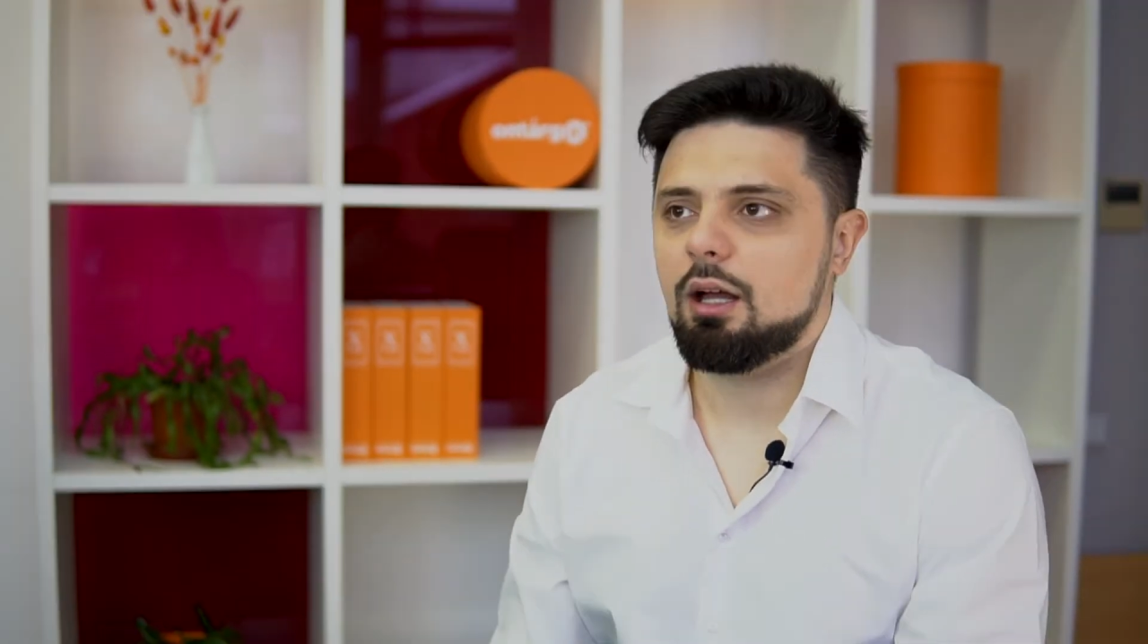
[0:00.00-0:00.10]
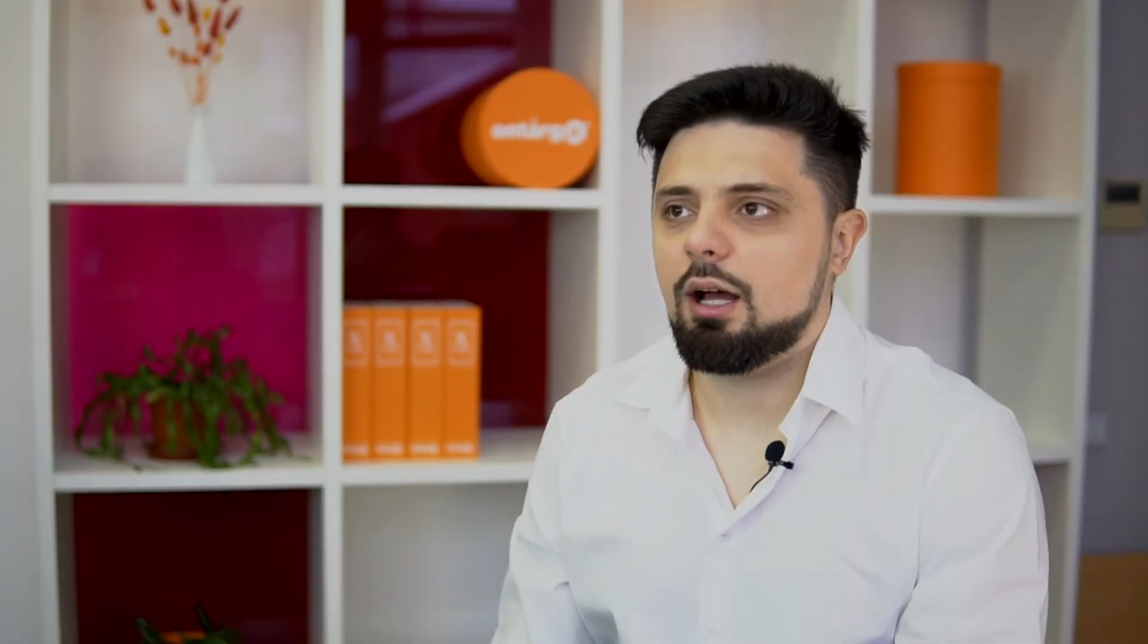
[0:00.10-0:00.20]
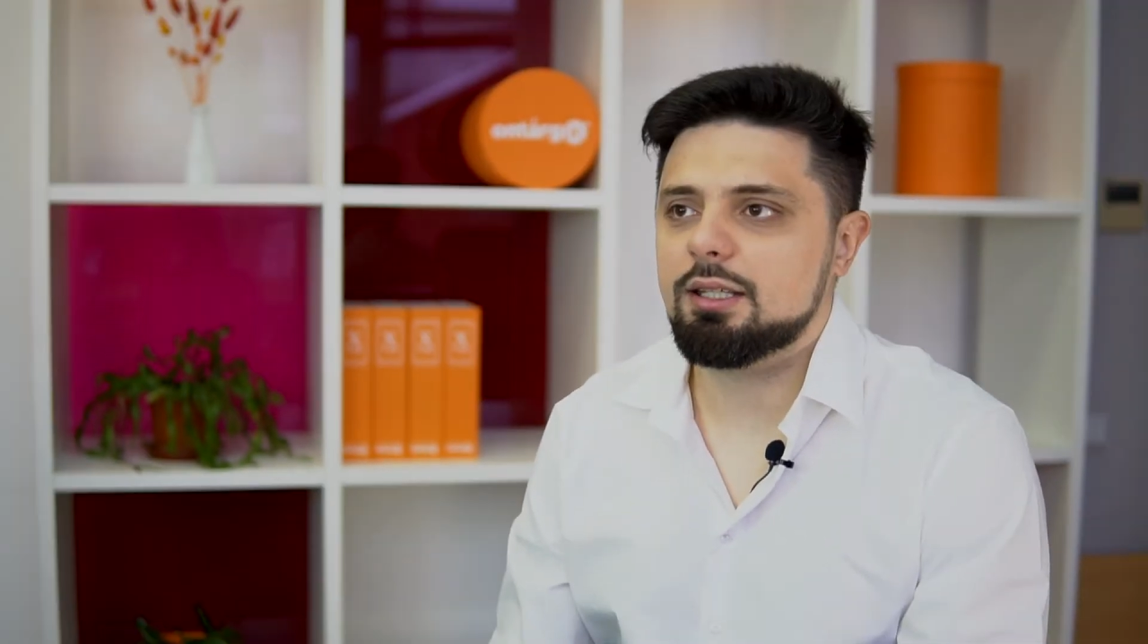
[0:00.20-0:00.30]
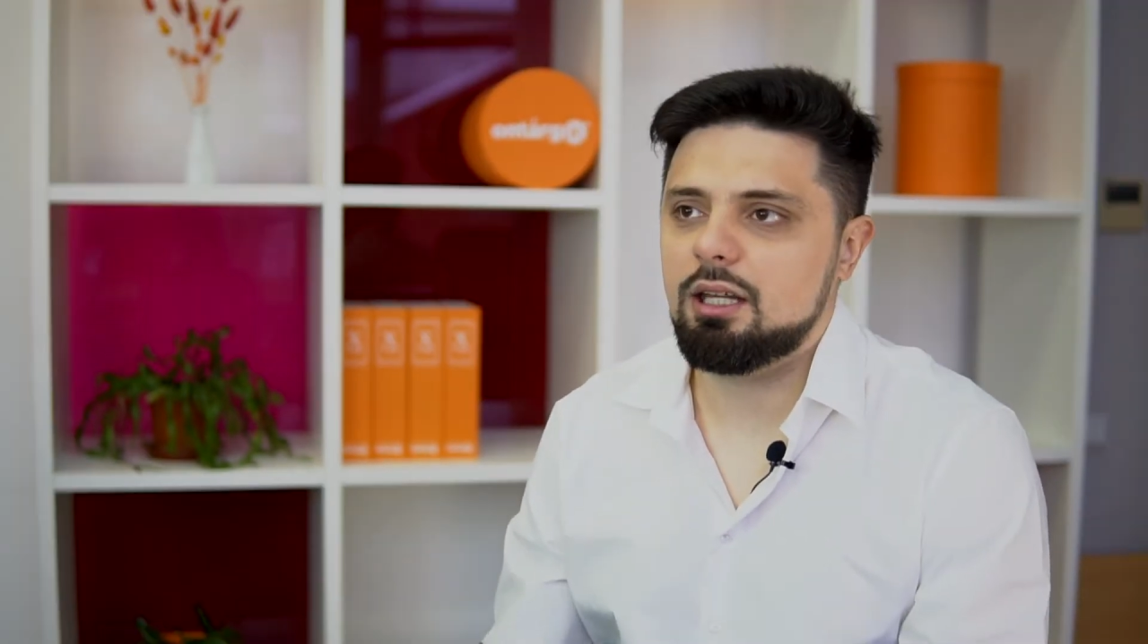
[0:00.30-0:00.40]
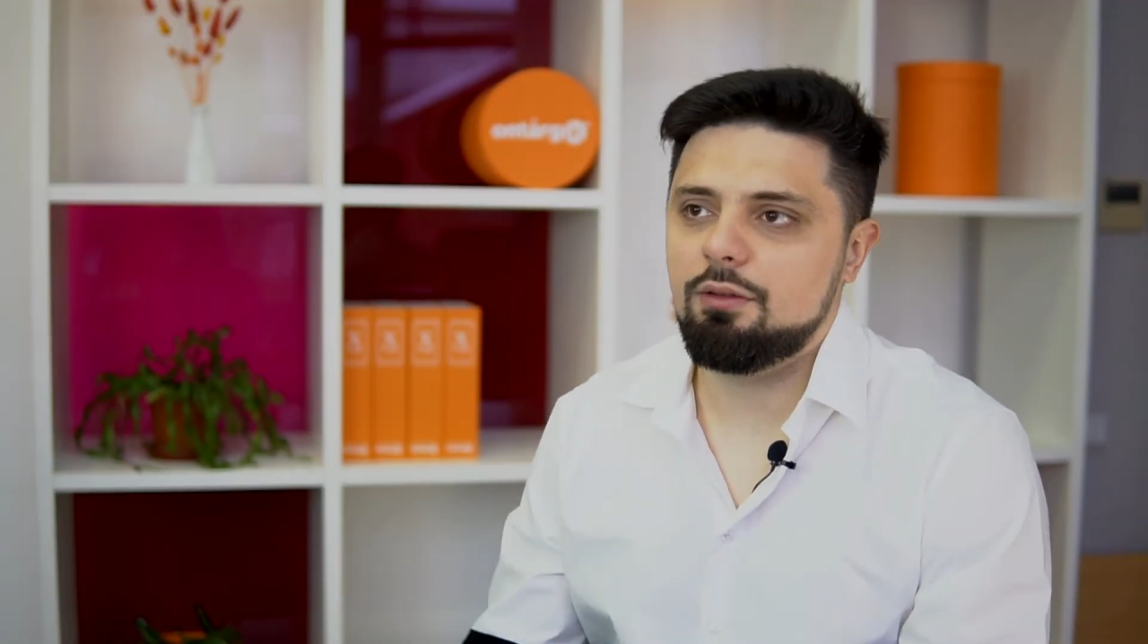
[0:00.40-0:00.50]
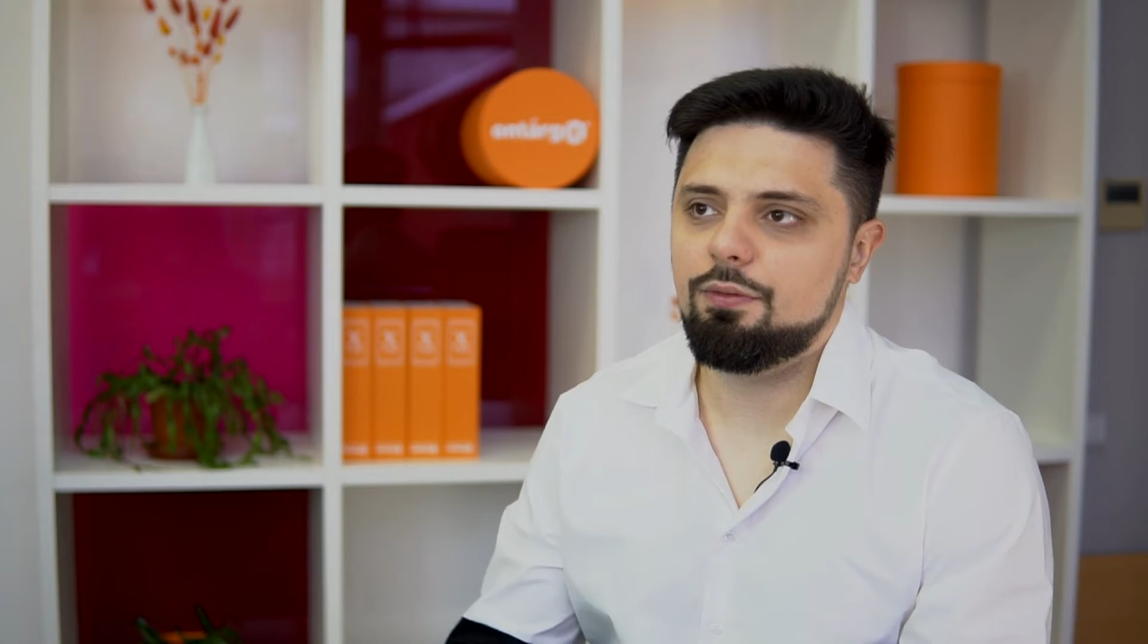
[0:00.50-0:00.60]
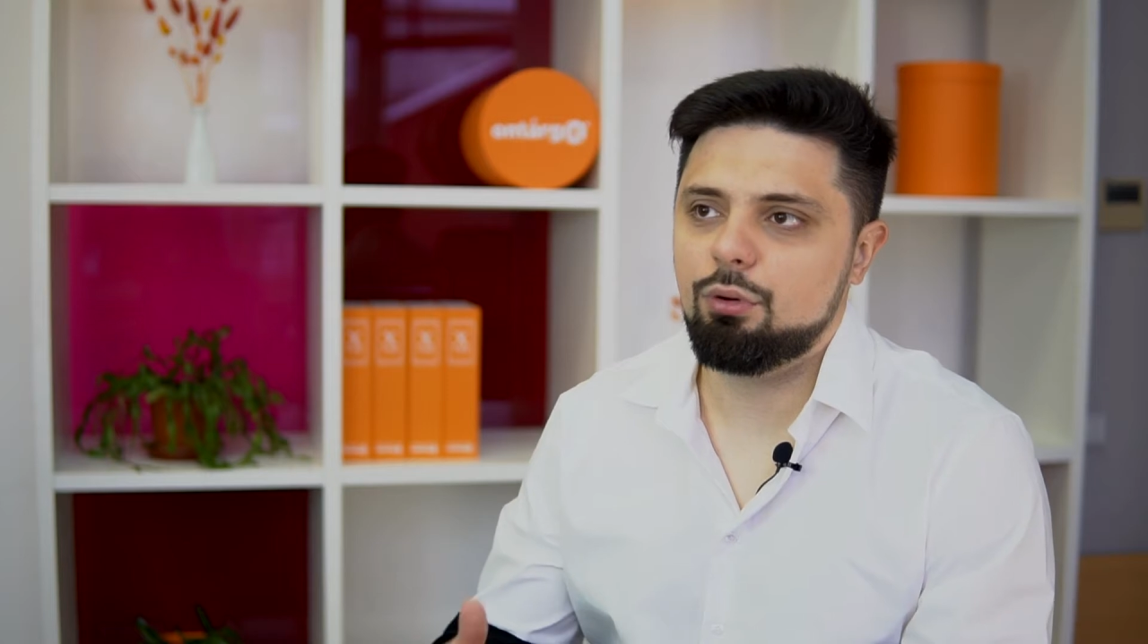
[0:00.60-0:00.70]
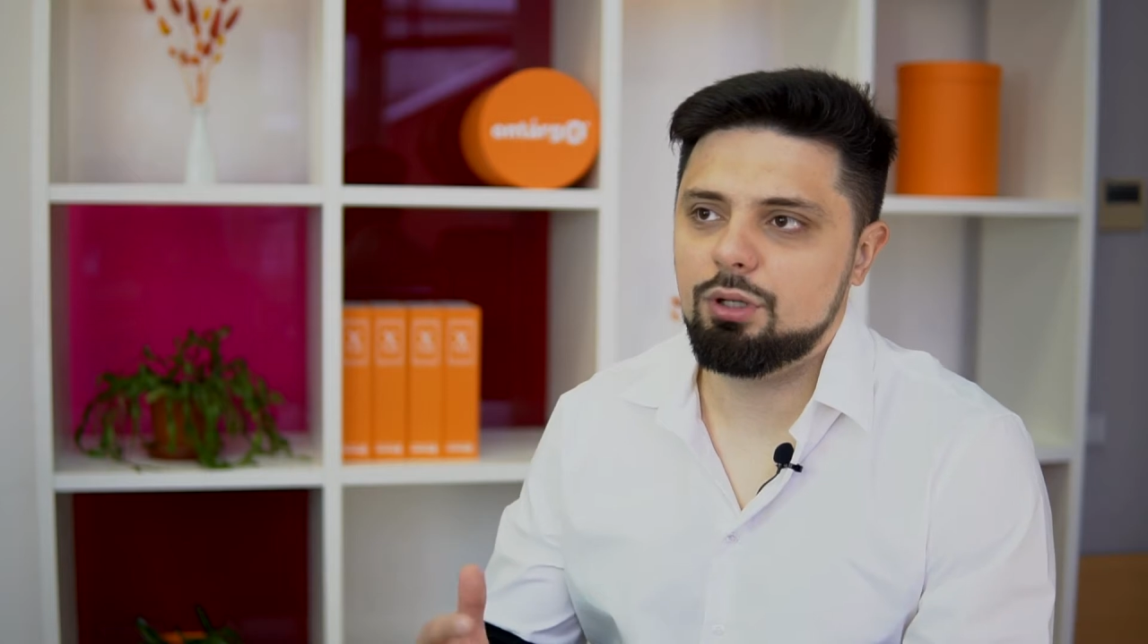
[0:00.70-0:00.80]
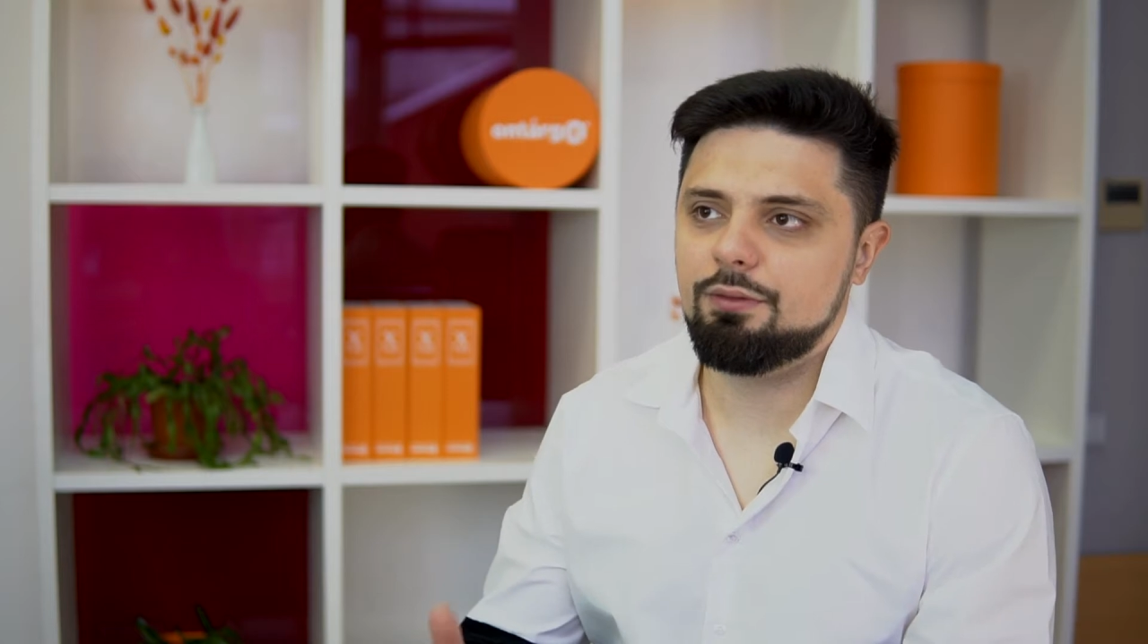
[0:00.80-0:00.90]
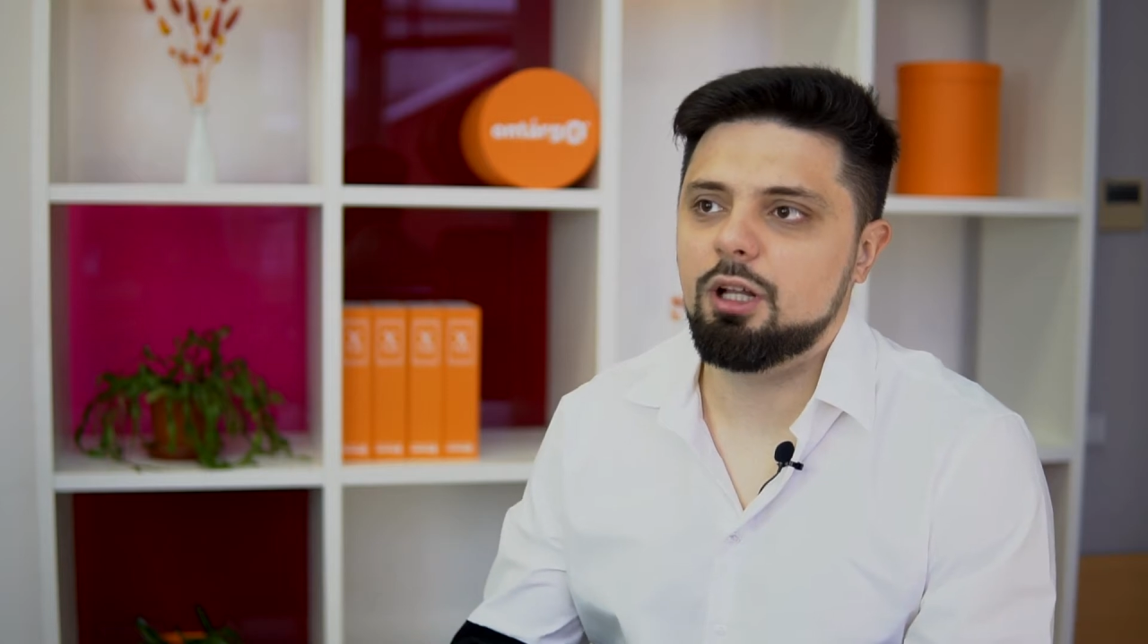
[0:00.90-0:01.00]
asking
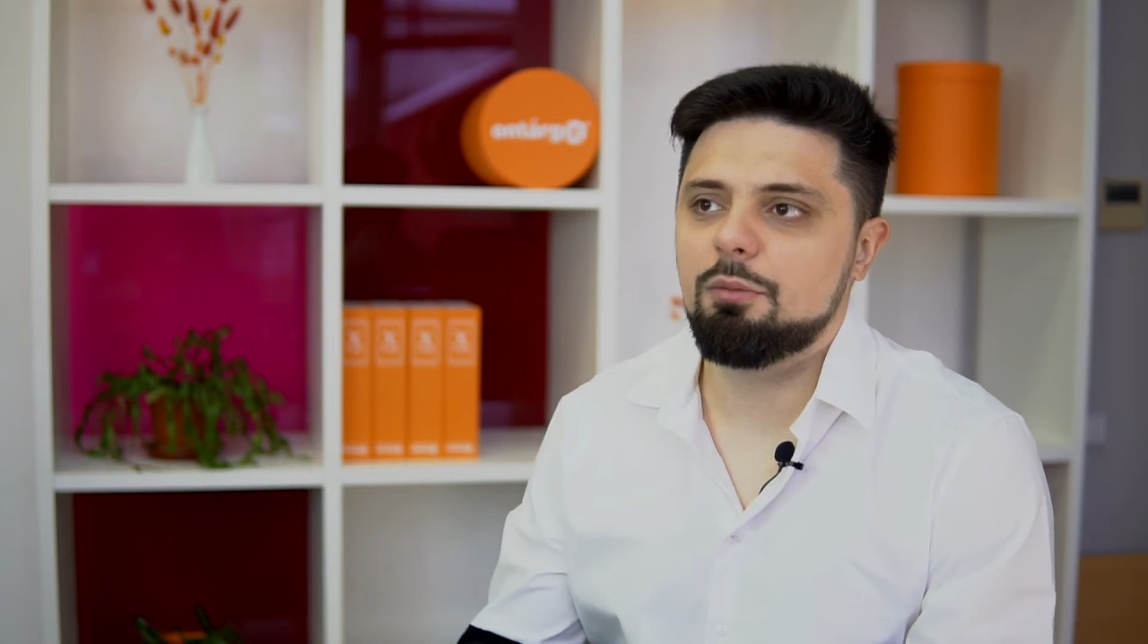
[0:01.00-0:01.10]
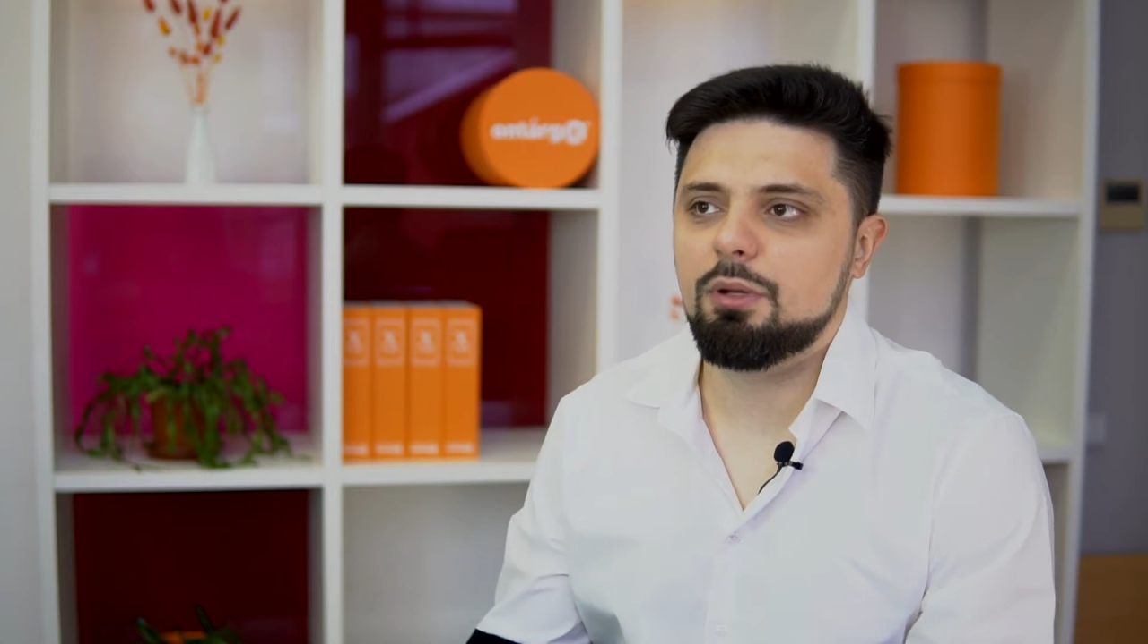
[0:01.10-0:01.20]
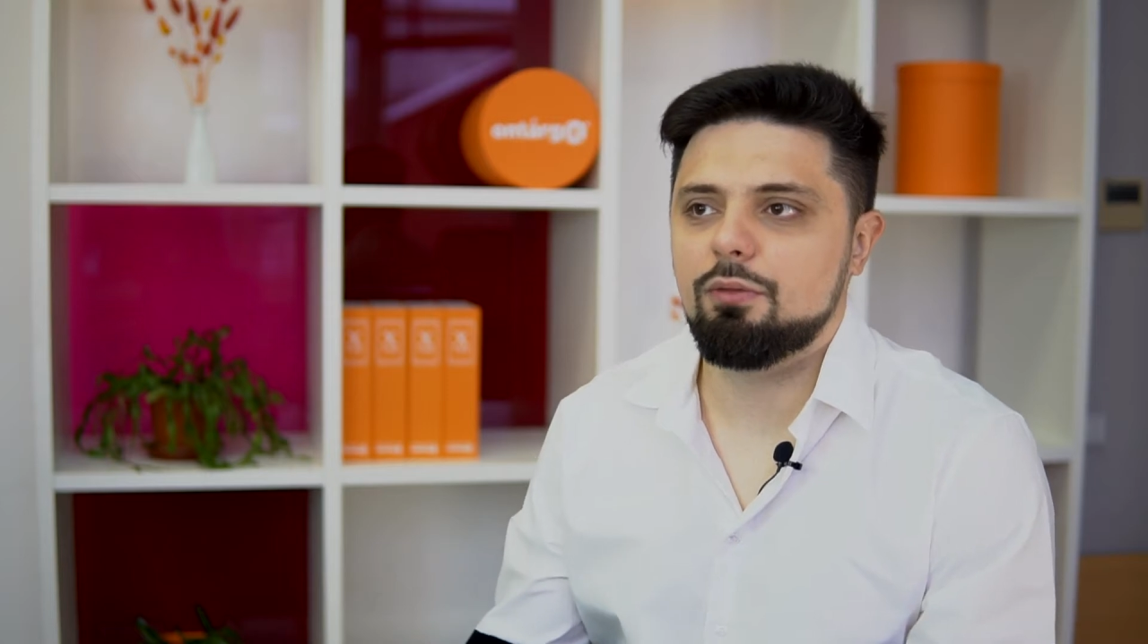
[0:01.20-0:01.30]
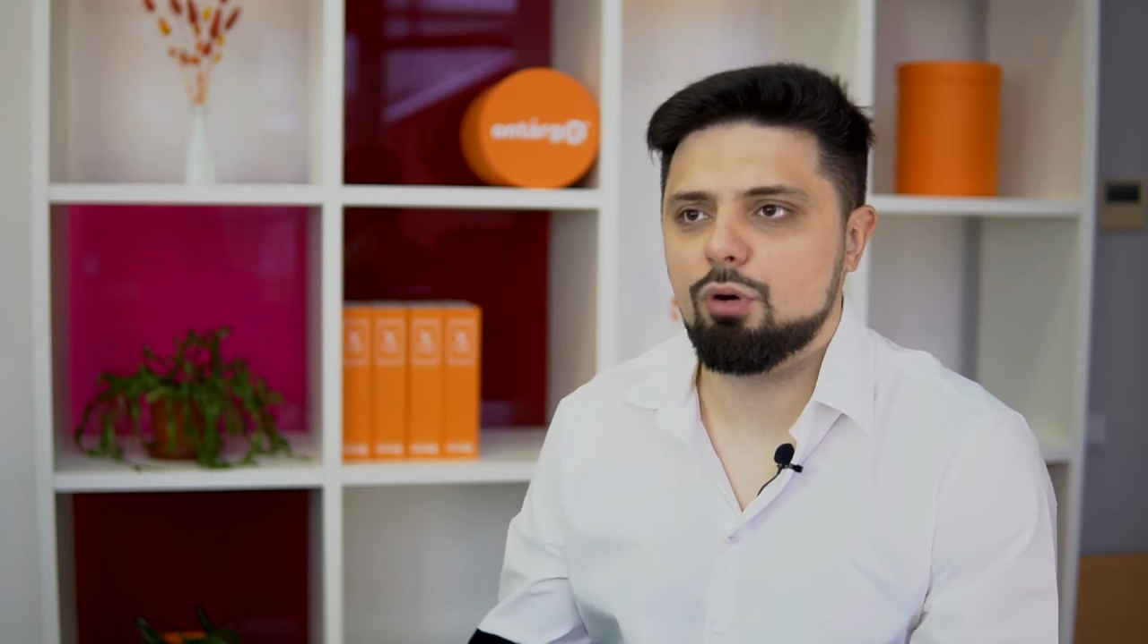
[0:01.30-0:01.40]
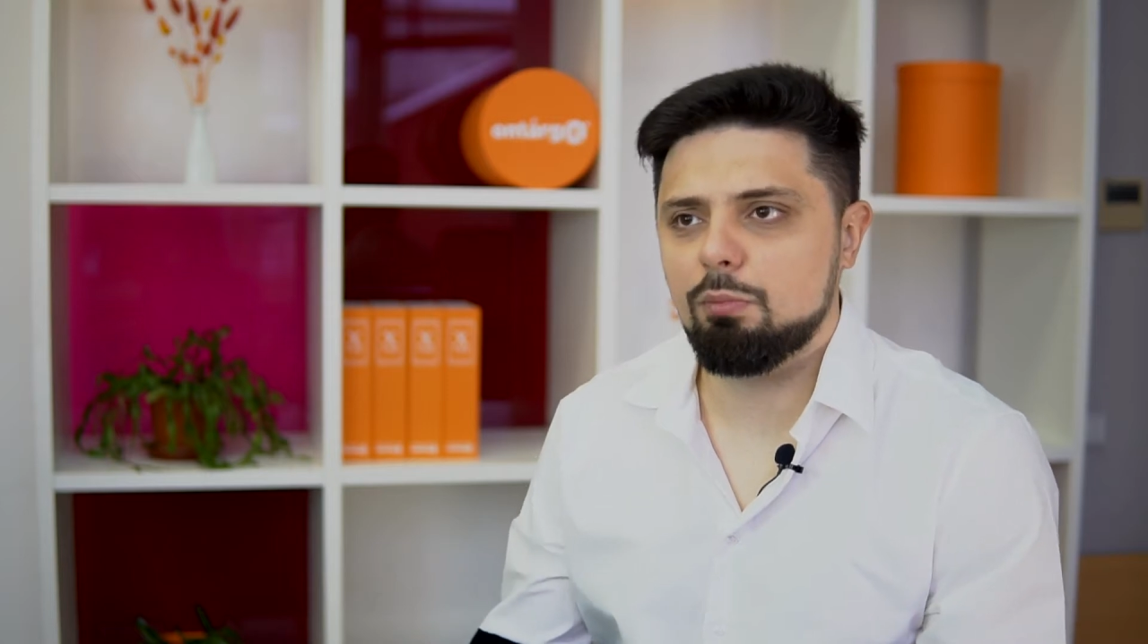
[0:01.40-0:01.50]
for development of